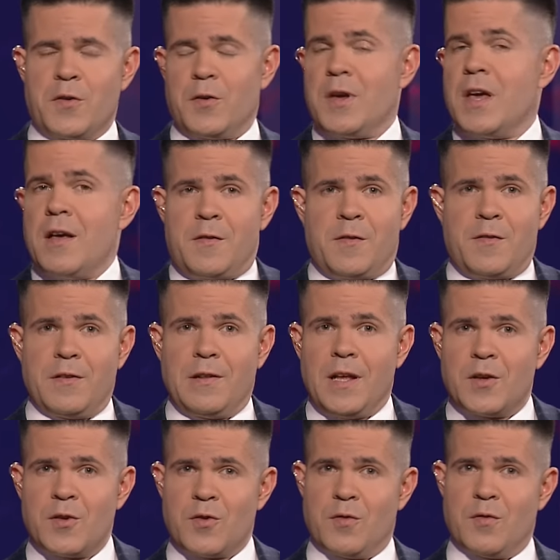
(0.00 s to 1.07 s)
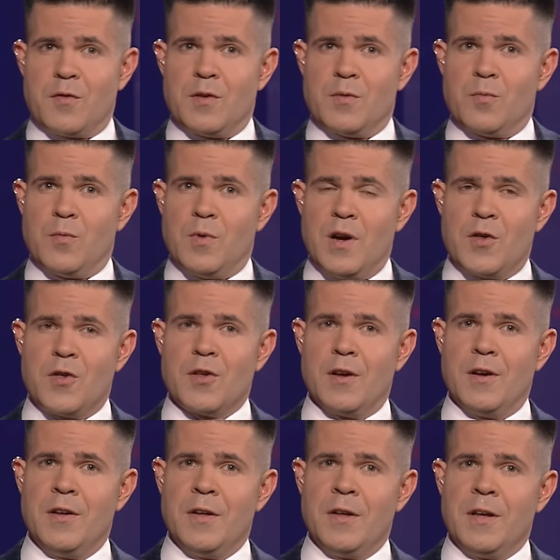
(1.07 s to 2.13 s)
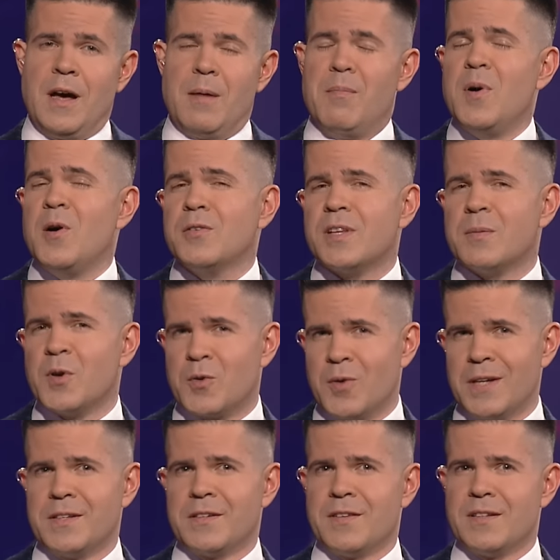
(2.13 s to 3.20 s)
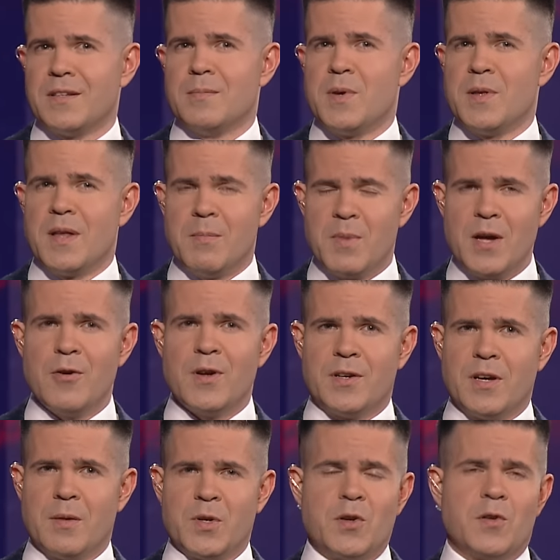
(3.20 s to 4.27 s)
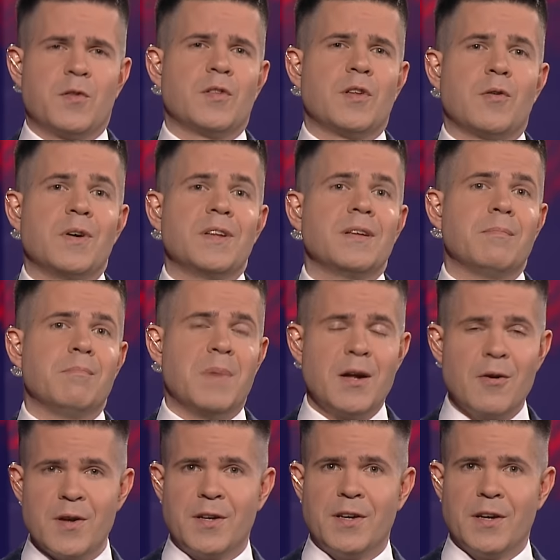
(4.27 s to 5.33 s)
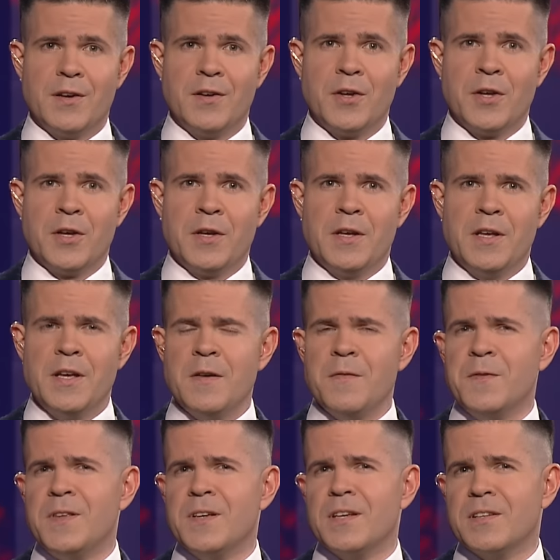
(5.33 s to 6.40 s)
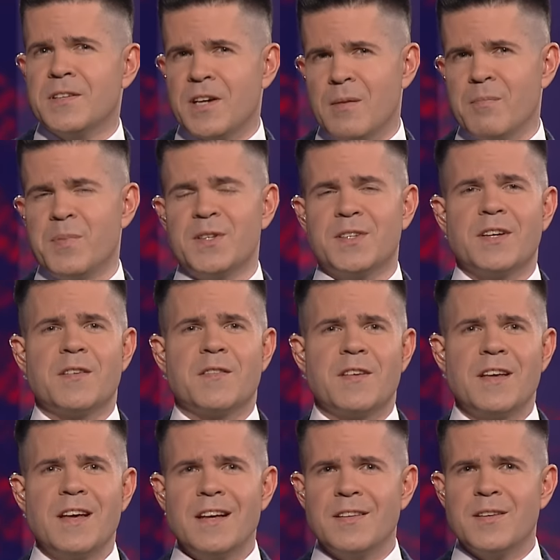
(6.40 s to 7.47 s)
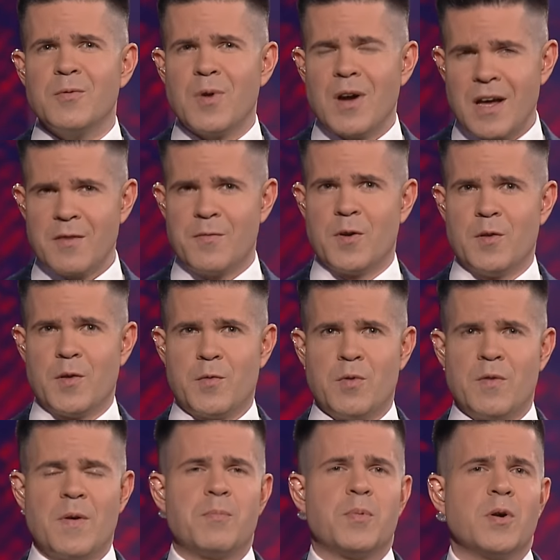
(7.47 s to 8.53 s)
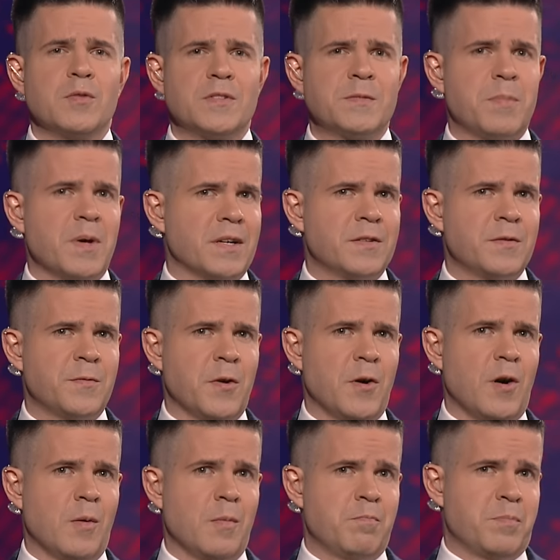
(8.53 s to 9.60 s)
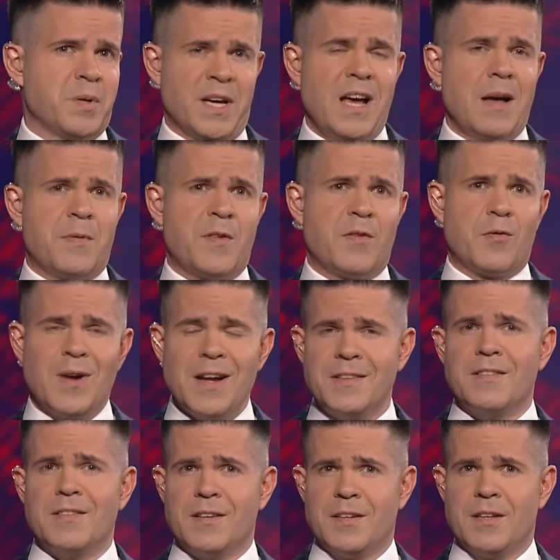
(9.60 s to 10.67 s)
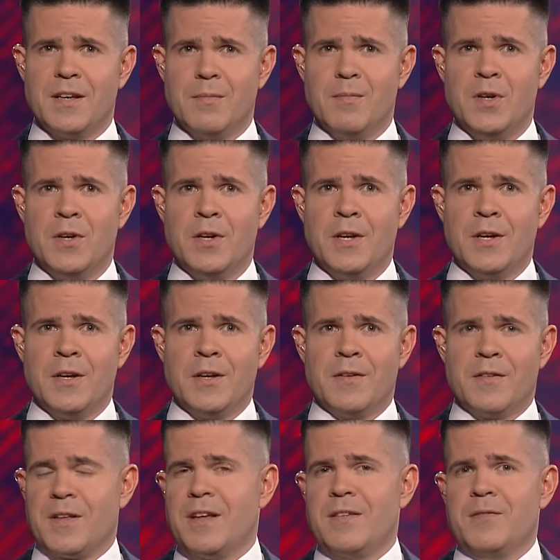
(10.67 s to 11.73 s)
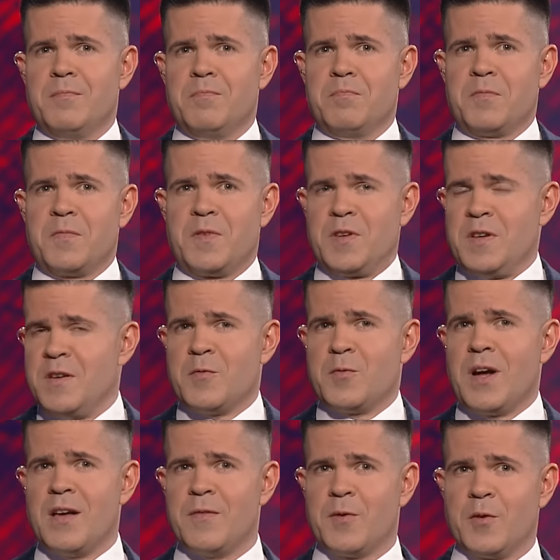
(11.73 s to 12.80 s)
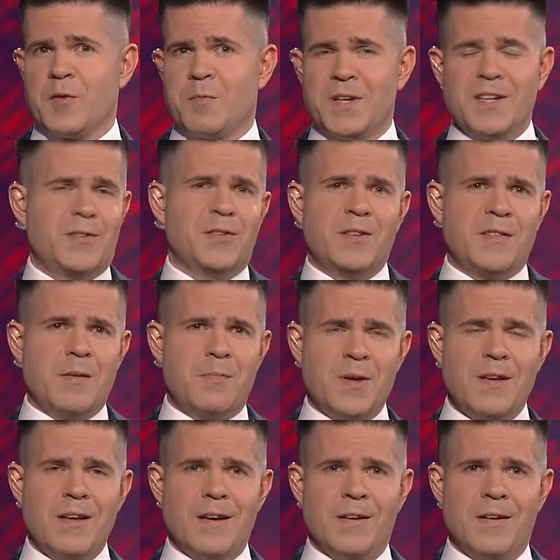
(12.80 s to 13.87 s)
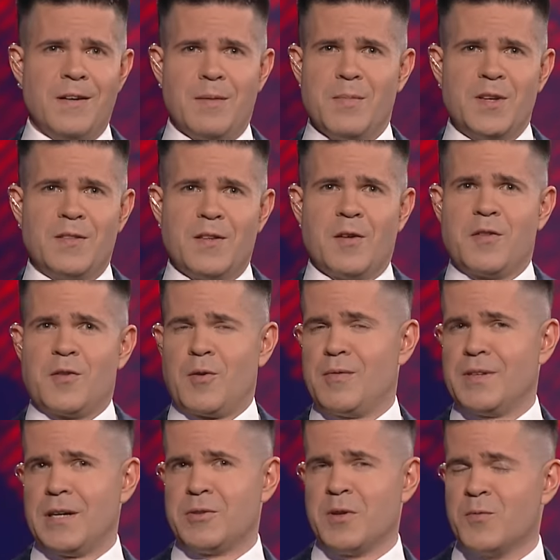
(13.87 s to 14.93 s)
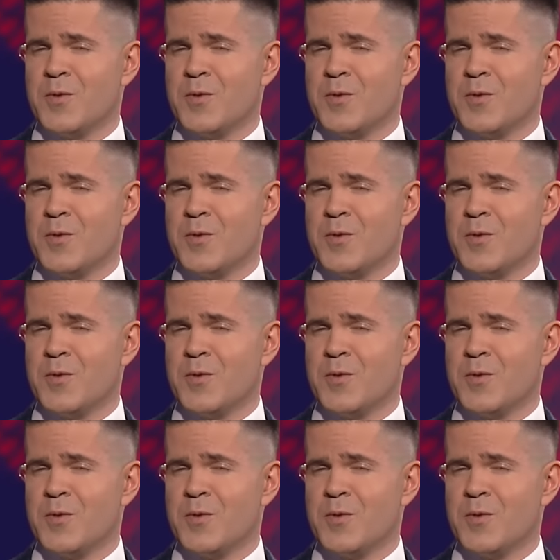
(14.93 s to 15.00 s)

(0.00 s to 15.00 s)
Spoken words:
yes, elections in Russia are more democratic than in America because, you know, in America, if the incumbent has any rivals with a prospect for perhaps threatening him, then these rivals begin to disappear. I mean, they're thrown out